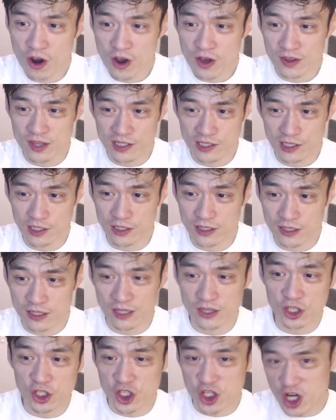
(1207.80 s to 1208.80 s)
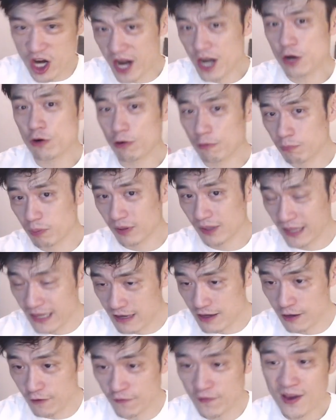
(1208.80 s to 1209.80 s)
there's the general
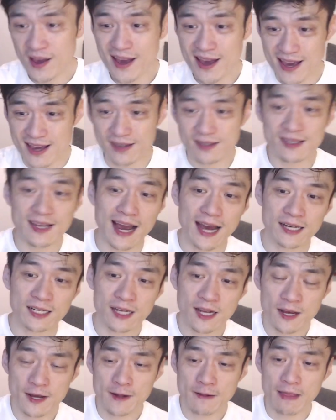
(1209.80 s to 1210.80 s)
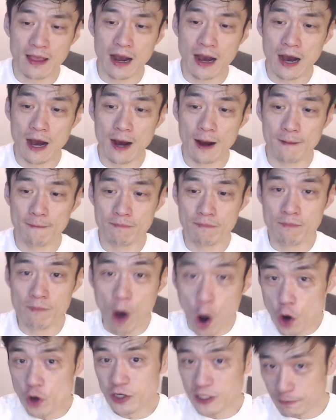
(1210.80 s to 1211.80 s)
belief is that
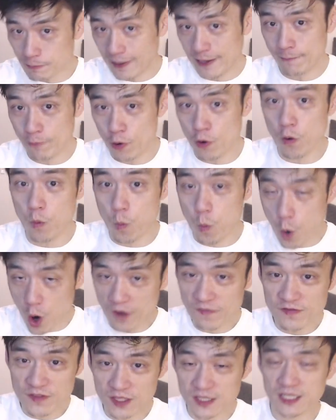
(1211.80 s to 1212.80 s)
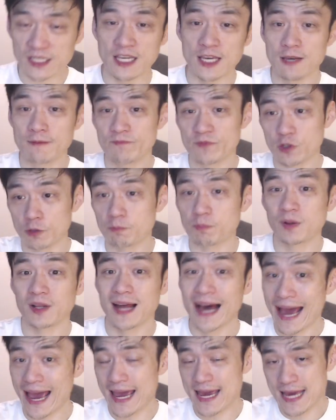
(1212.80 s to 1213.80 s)
most people want the team to
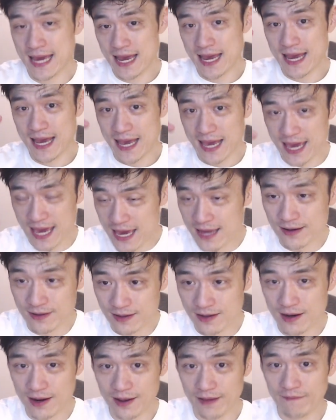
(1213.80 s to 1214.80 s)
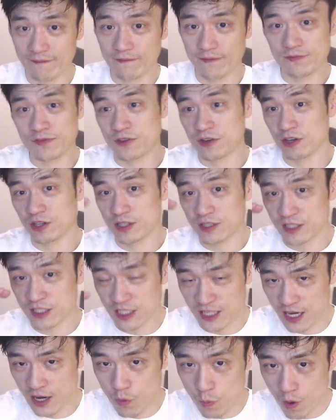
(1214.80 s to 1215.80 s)
play in the
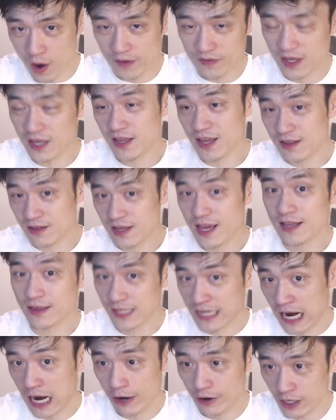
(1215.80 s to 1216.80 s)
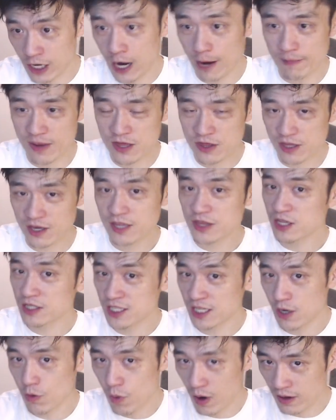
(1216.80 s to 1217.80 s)
tier one in the Currie Cup, in the
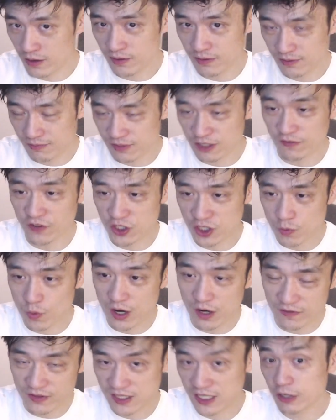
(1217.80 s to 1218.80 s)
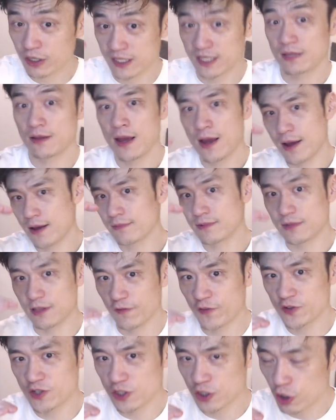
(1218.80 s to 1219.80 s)
tier one division one of tier
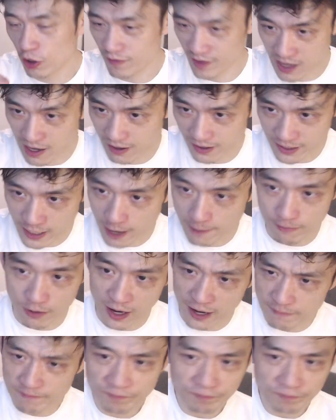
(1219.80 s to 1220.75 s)
division two of the Currie Cup, right?